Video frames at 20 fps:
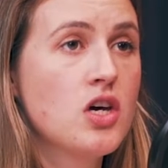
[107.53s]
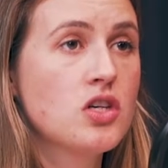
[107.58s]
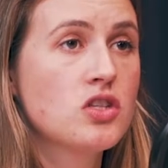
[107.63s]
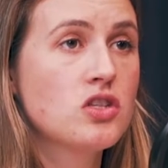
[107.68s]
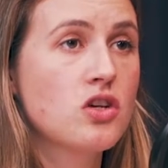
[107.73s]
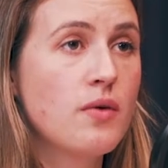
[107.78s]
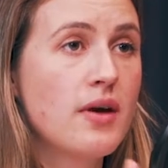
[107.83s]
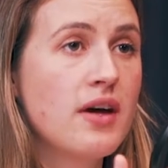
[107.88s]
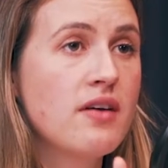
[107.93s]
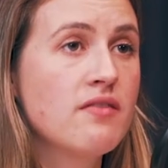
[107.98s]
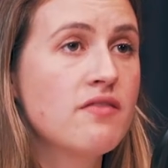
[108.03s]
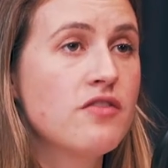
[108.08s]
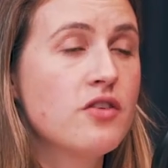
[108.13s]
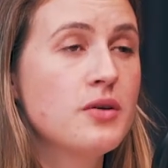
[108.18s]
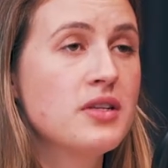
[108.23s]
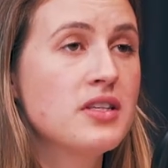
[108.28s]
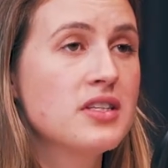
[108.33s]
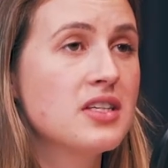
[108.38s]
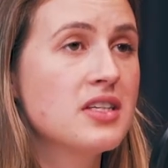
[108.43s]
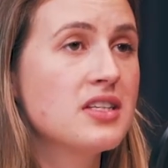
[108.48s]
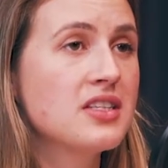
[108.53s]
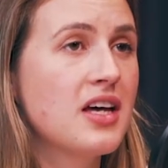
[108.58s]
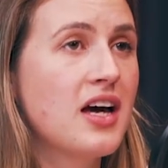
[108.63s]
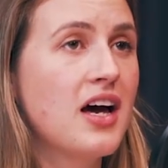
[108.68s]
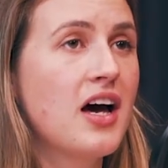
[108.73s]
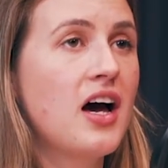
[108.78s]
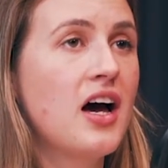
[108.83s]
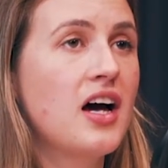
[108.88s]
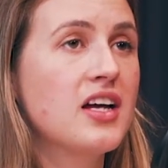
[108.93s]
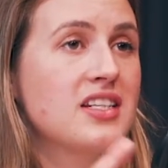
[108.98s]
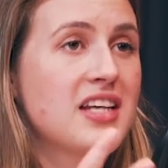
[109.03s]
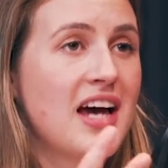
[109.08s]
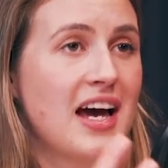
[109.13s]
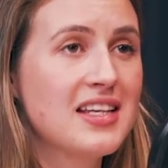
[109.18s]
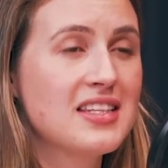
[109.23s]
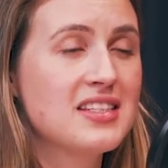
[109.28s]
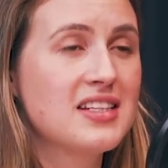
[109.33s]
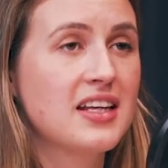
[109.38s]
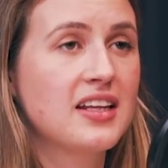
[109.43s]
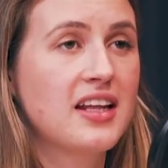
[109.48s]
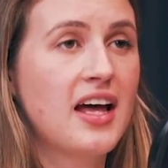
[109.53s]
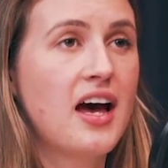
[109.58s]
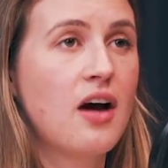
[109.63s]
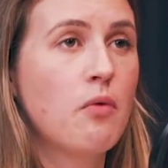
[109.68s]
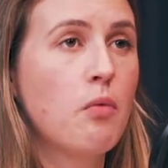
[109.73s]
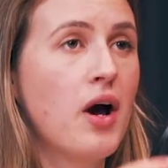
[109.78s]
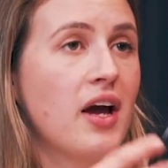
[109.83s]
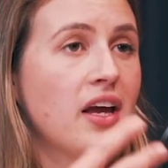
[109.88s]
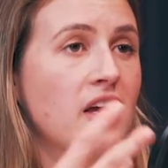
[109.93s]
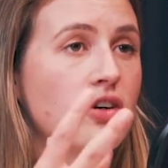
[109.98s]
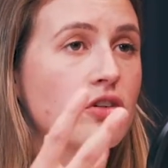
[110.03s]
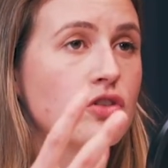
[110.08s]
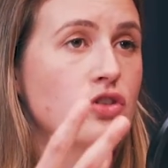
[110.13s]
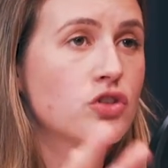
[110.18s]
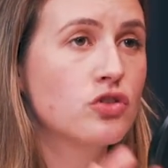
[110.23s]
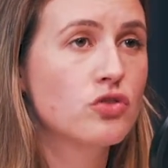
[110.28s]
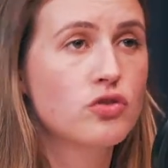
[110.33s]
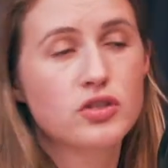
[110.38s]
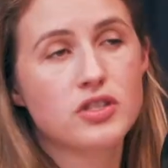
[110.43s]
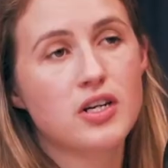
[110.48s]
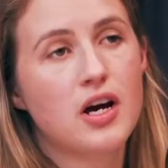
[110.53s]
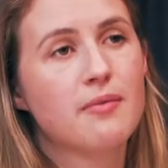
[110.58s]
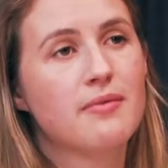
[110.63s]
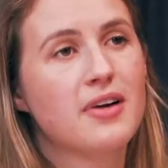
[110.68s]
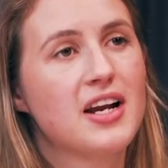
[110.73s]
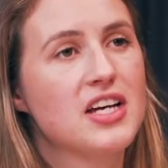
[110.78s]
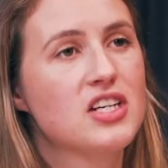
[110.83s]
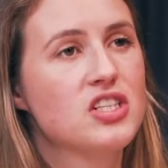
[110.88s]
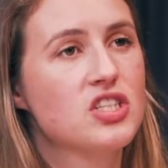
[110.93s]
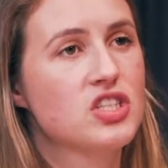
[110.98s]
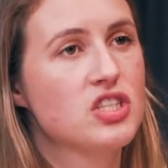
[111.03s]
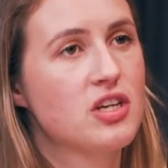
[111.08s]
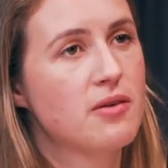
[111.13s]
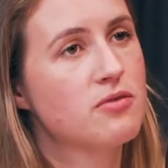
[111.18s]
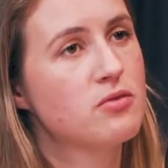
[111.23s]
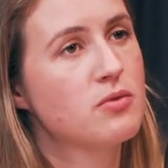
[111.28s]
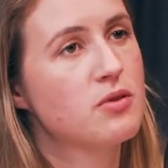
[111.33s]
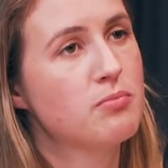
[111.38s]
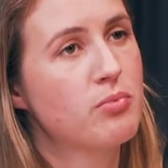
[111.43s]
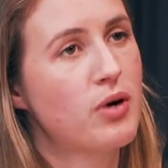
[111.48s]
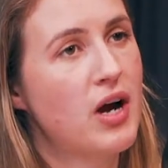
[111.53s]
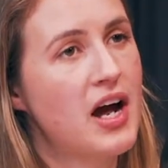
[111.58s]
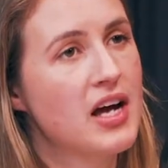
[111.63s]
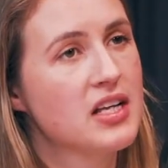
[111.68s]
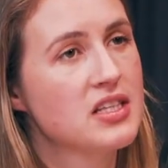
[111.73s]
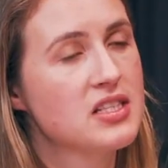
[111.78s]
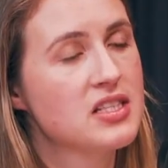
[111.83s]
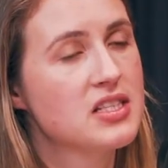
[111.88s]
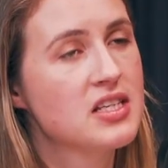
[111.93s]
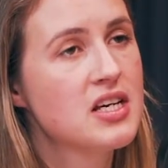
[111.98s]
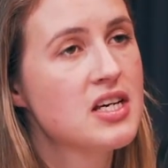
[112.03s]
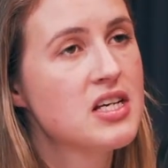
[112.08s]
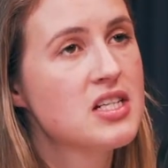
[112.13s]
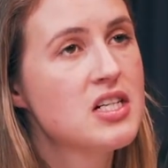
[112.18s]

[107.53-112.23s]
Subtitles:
So influencers are testing, they're working on short-term relationships with brands.